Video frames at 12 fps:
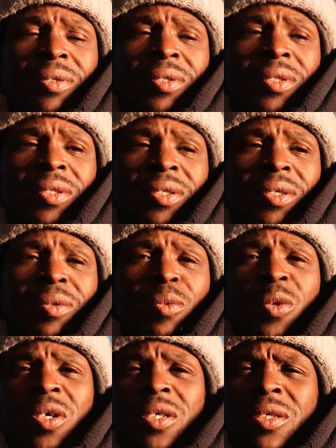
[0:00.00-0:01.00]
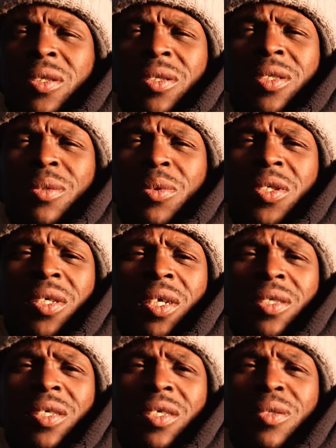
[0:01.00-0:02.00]
uh, shit, one, some shit
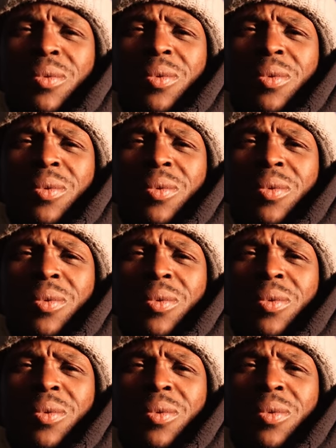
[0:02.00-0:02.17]
like that,